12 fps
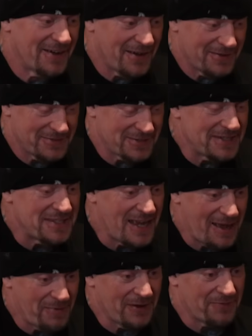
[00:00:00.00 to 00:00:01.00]
I was in
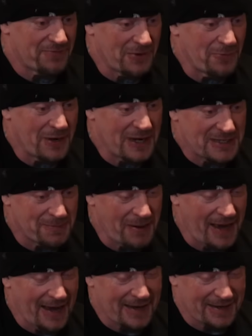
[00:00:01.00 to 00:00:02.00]
Tampa a few weeks
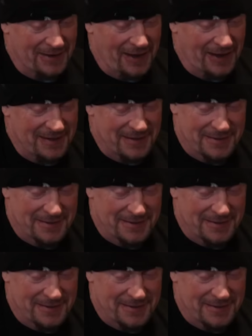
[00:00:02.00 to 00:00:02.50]
back, I,